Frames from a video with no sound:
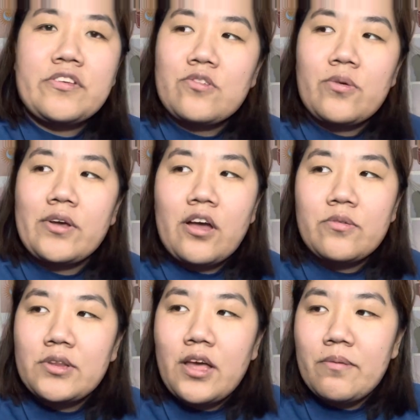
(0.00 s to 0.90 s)
is going on
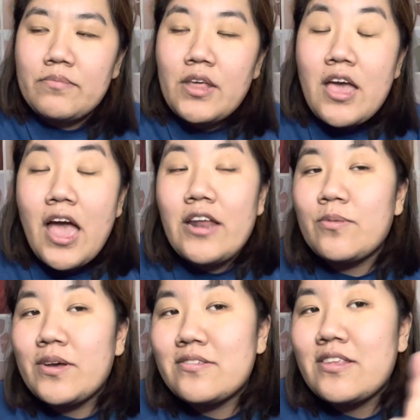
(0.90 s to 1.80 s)
with that. Anyways,